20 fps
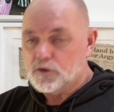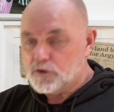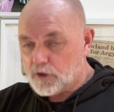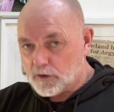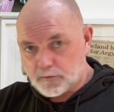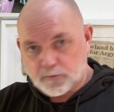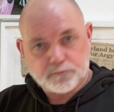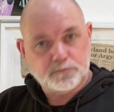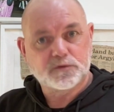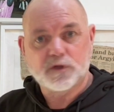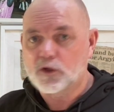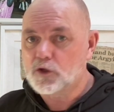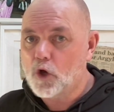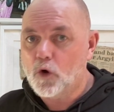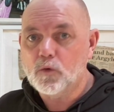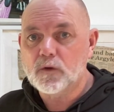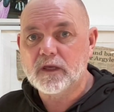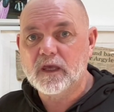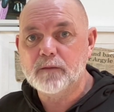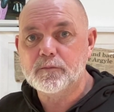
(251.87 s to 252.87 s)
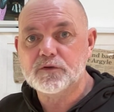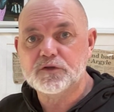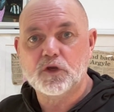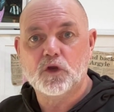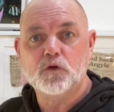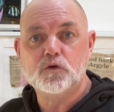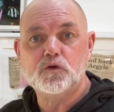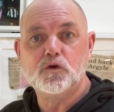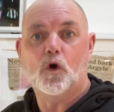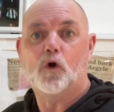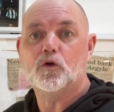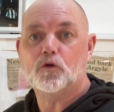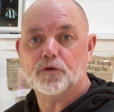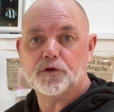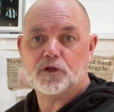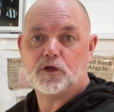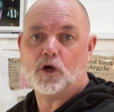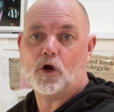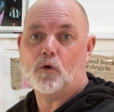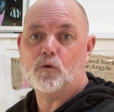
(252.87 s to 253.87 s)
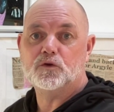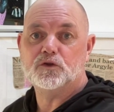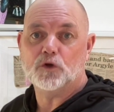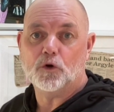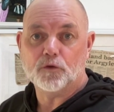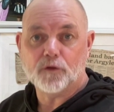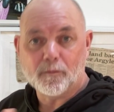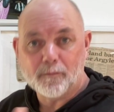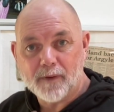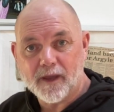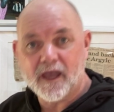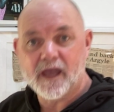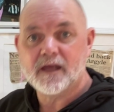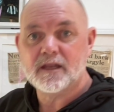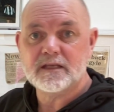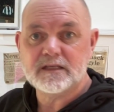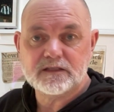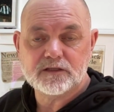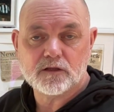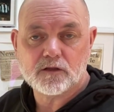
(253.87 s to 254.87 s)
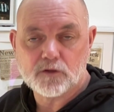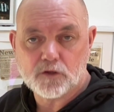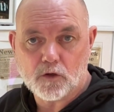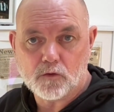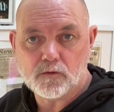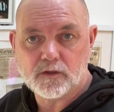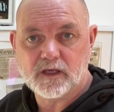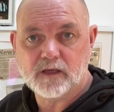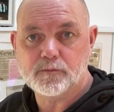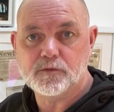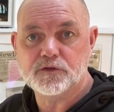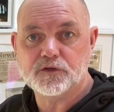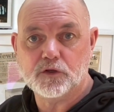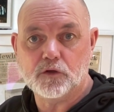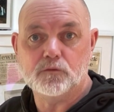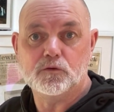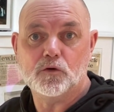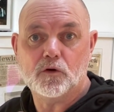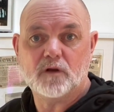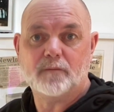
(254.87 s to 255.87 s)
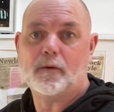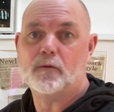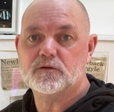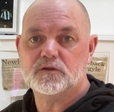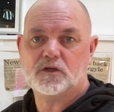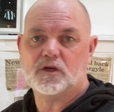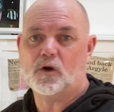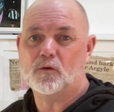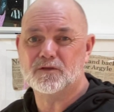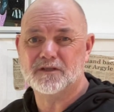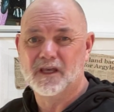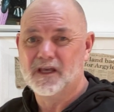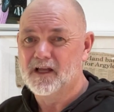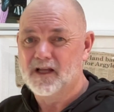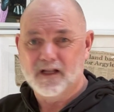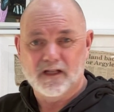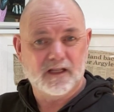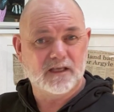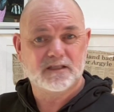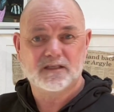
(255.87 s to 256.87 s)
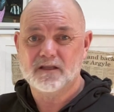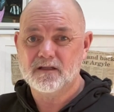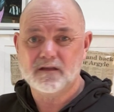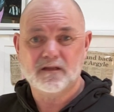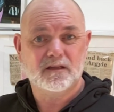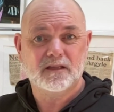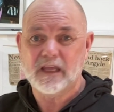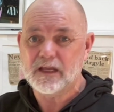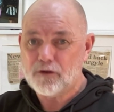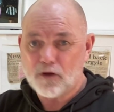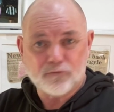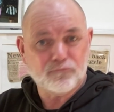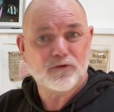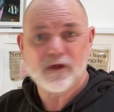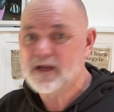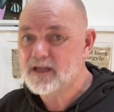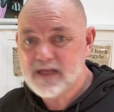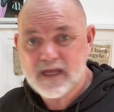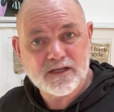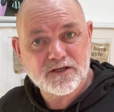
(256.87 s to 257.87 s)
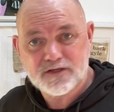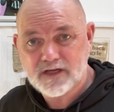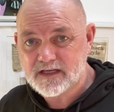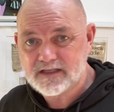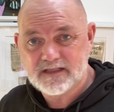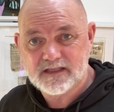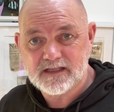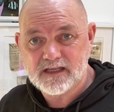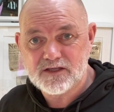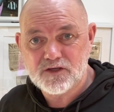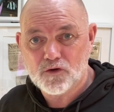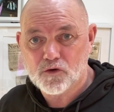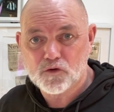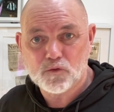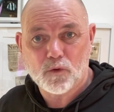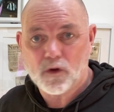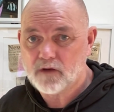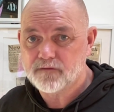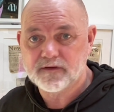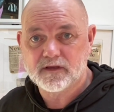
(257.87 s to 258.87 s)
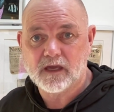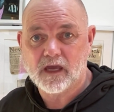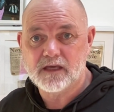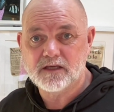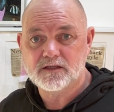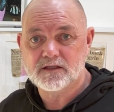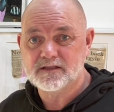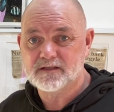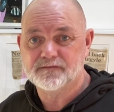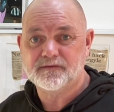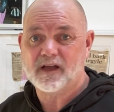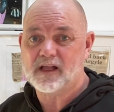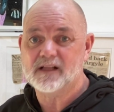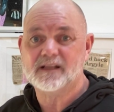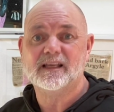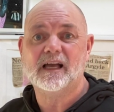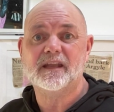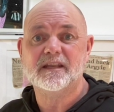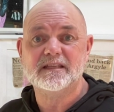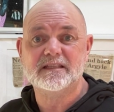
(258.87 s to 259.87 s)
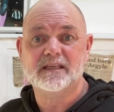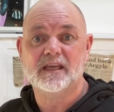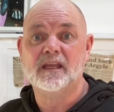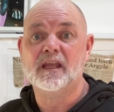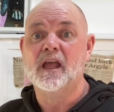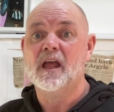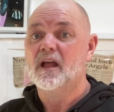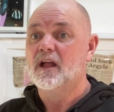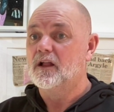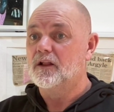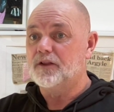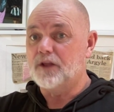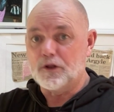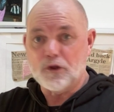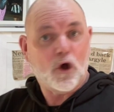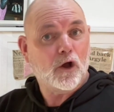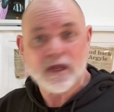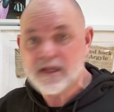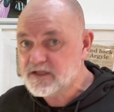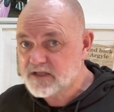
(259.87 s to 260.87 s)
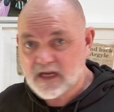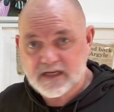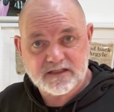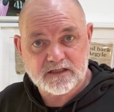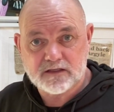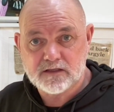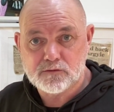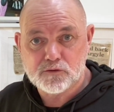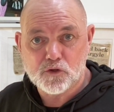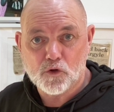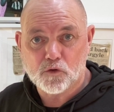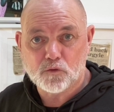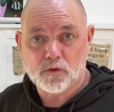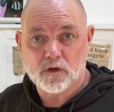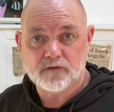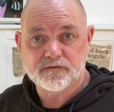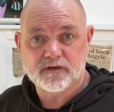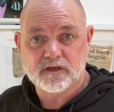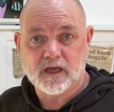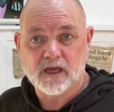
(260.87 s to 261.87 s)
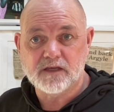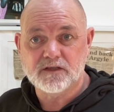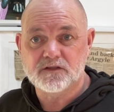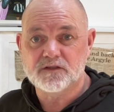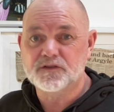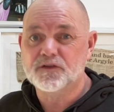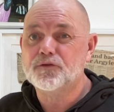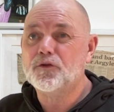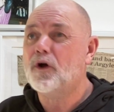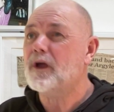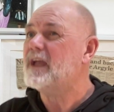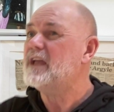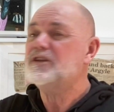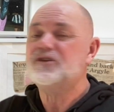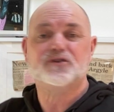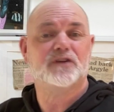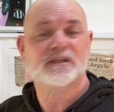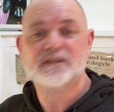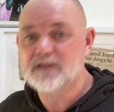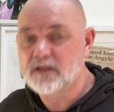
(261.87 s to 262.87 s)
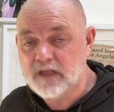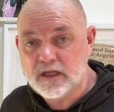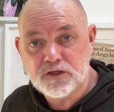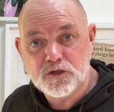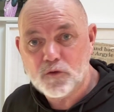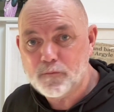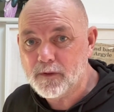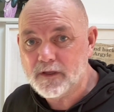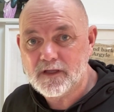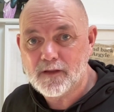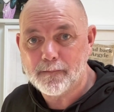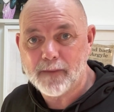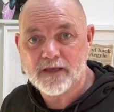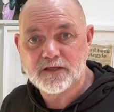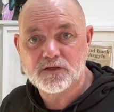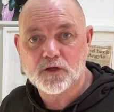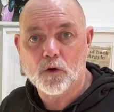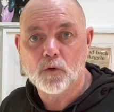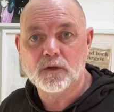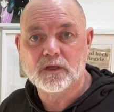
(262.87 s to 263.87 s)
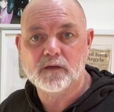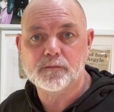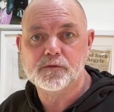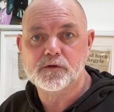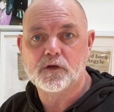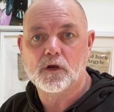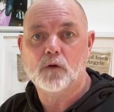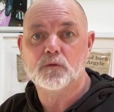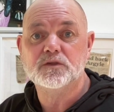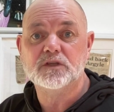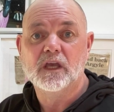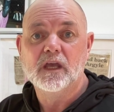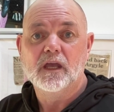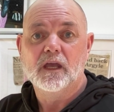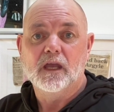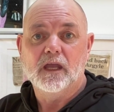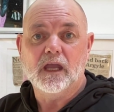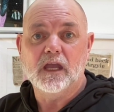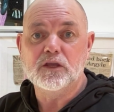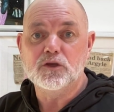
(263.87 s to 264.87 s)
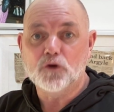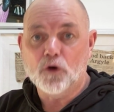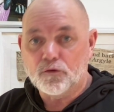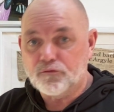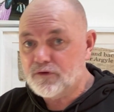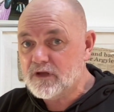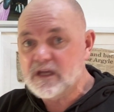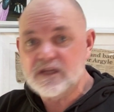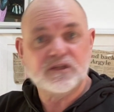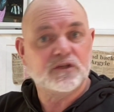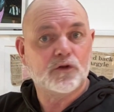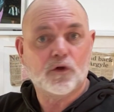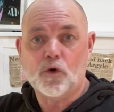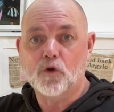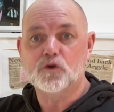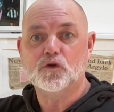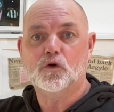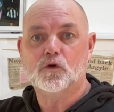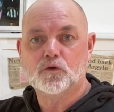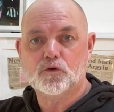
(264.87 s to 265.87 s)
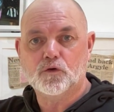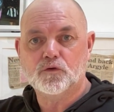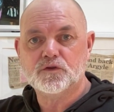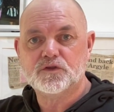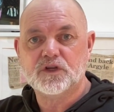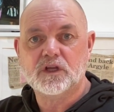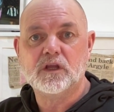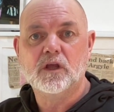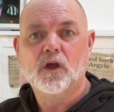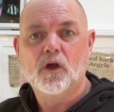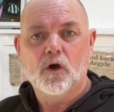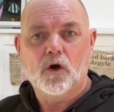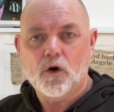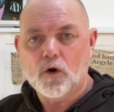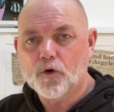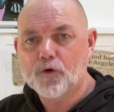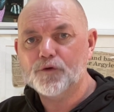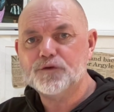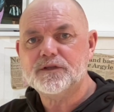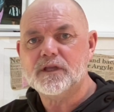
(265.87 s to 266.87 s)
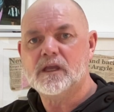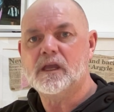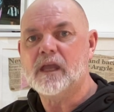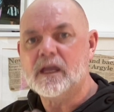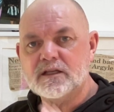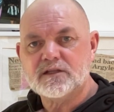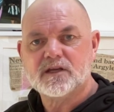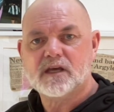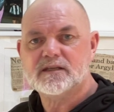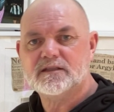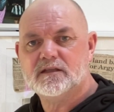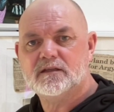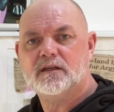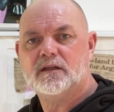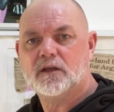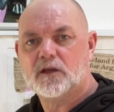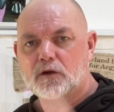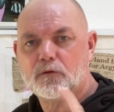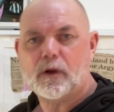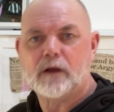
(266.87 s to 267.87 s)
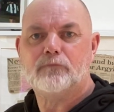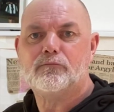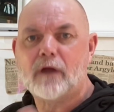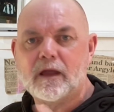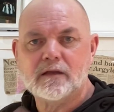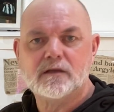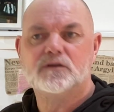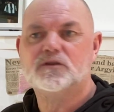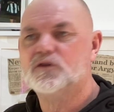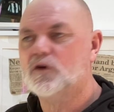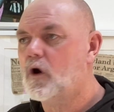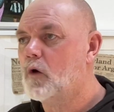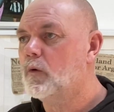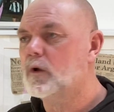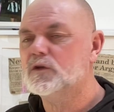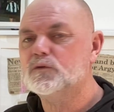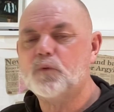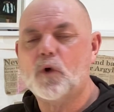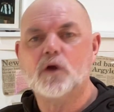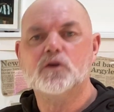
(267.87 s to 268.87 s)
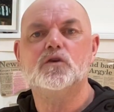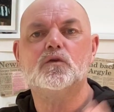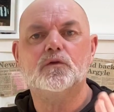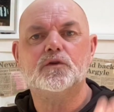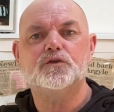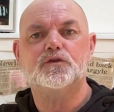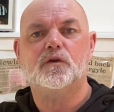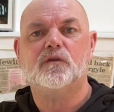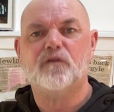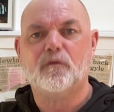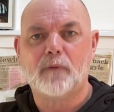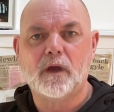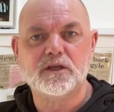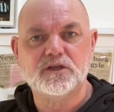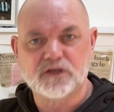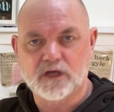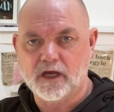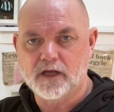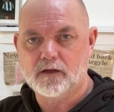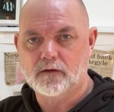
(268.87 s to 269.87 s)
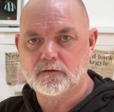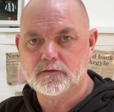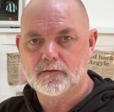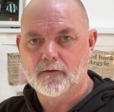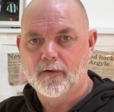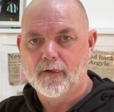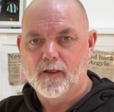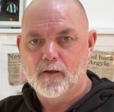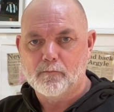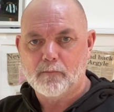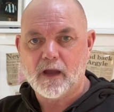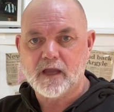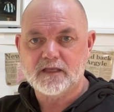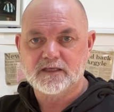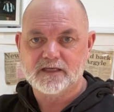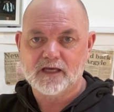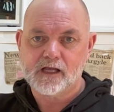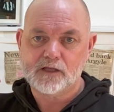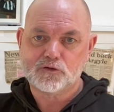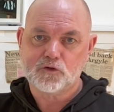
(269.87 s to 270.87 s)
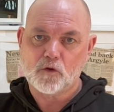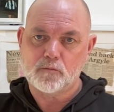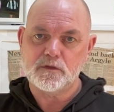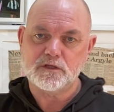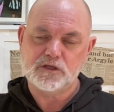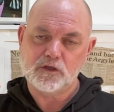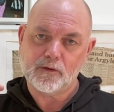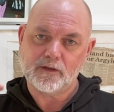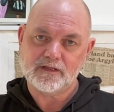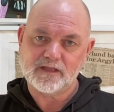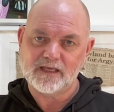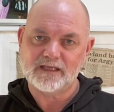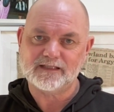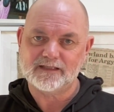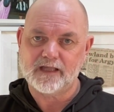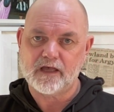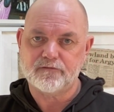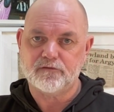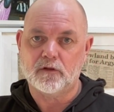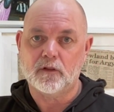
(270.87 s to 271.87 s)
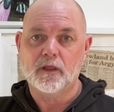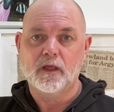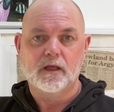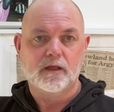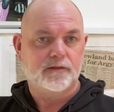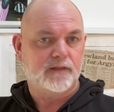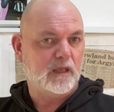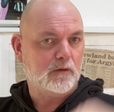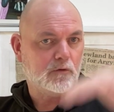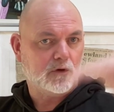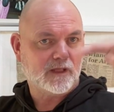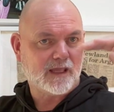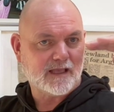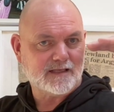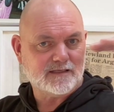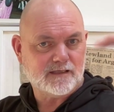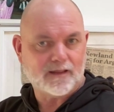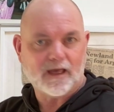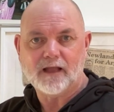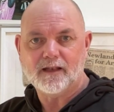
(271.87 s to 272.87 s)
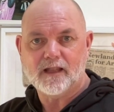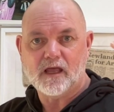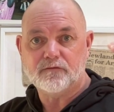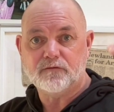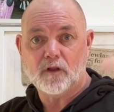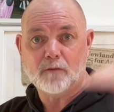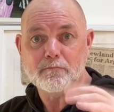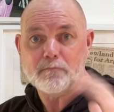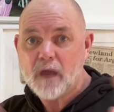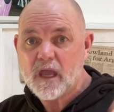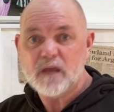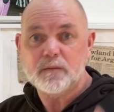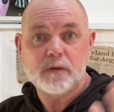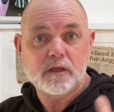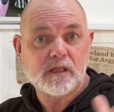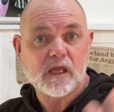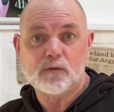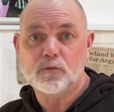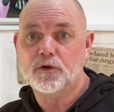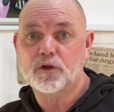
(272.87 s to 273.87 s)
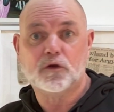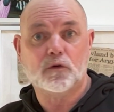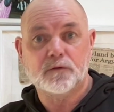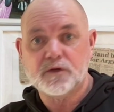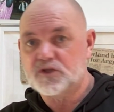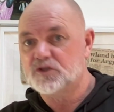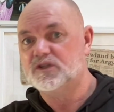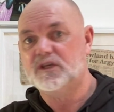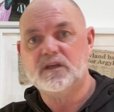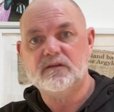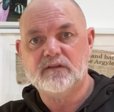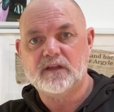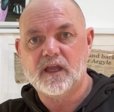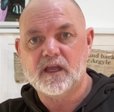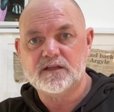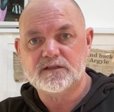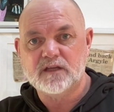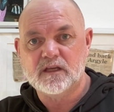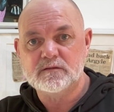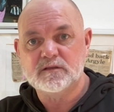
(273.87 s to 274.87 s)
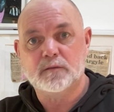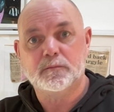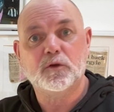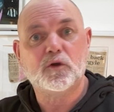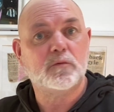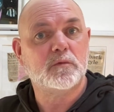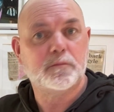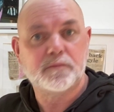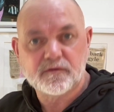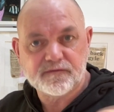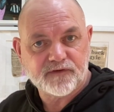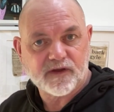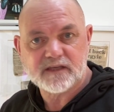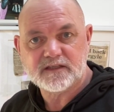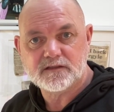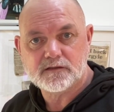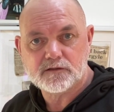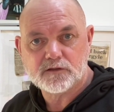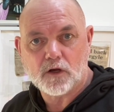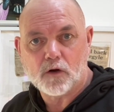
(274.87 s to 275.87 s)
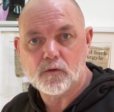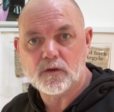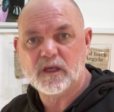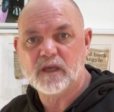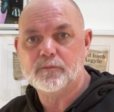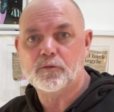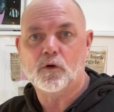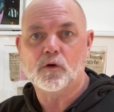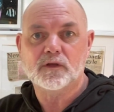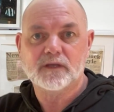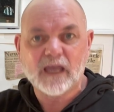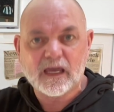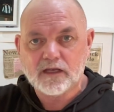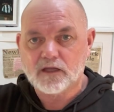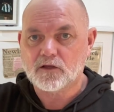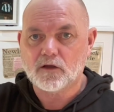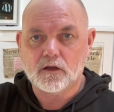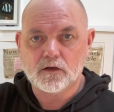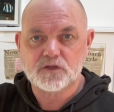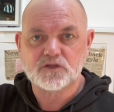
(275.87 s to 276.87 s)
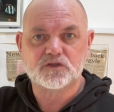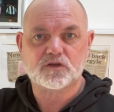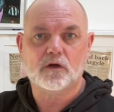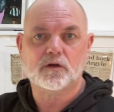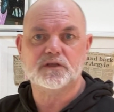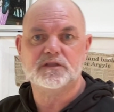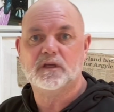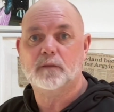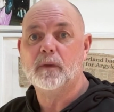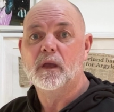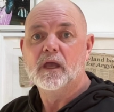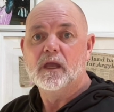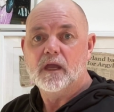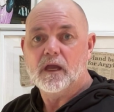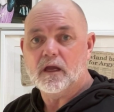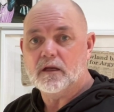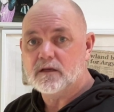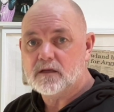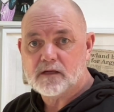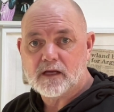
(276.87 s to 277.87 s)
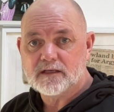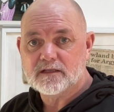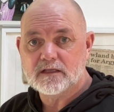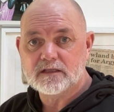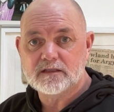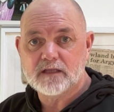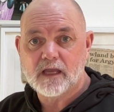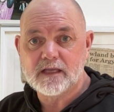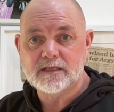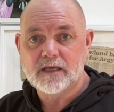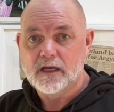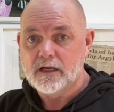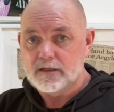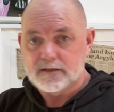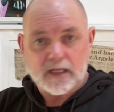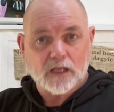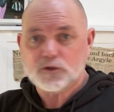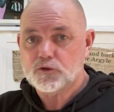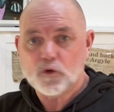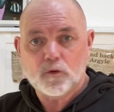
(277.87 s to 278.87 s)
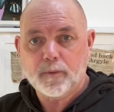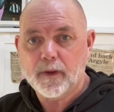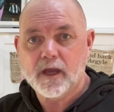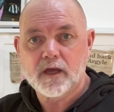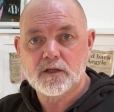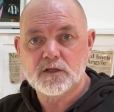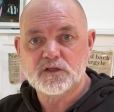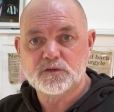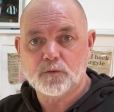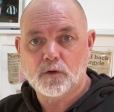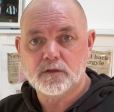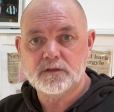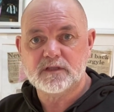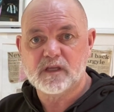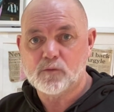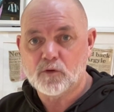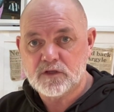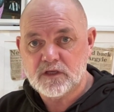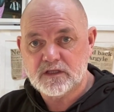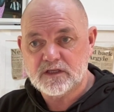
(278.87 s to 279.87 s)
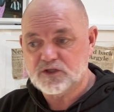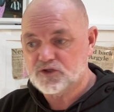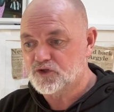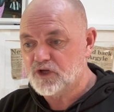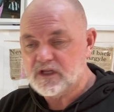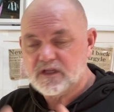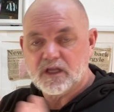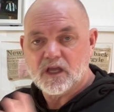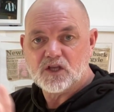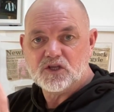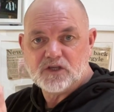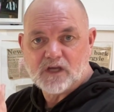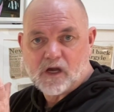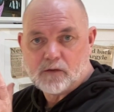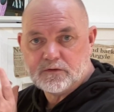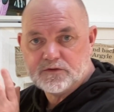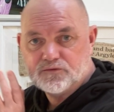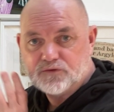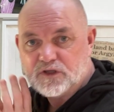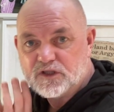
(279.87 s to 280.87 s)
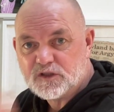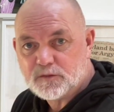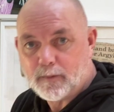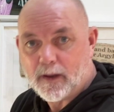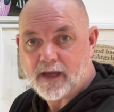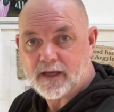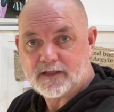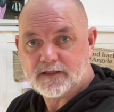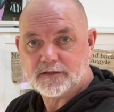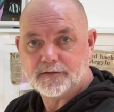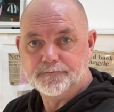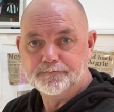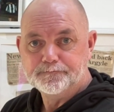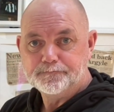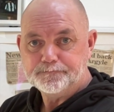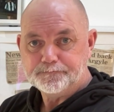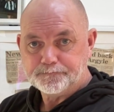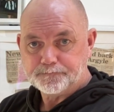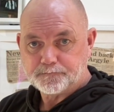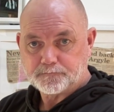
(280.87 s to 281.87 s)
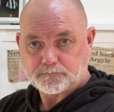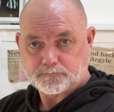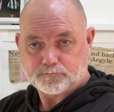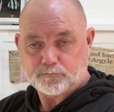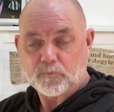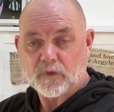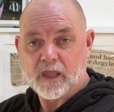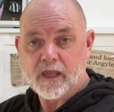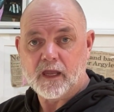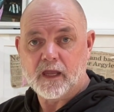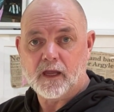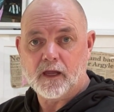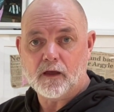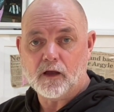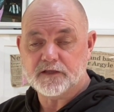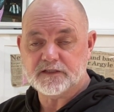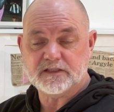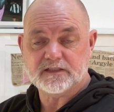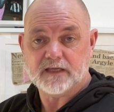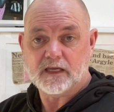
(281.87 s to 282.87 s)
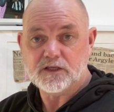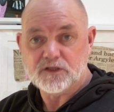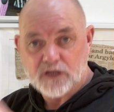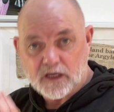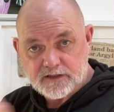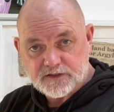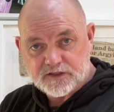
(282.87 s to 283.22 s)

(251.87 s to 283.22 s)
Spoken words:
The goalkeepers who you're going to coach, or the parents of the goalkeepers who you're about to coach, listen, they're not really interested in your qualifications. In fact, I'll guarantee they're not interested in your qualifications. They're not interested in you being the best goalkeeping coach in your region or your country. All they're interested in, and quite rightly so, is what are you going to do for my child? My child's coming to you at this level. They want to get to that level, and maybe they want to go and achieve their dreams and become a professional goalkeeper or gain a college scholarship in the United States. That's all parents want. They want you to treat their child with respect, As I say,